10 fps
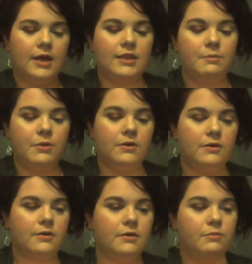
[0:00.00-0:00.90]
in
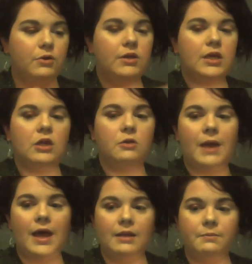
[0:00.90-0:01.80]
the Beauty Killer
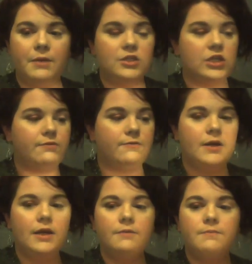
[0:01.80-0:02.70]
palette by
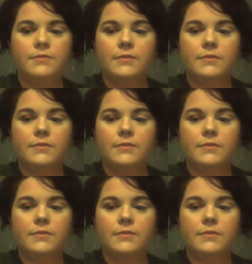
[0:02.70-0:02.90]
Jeffree.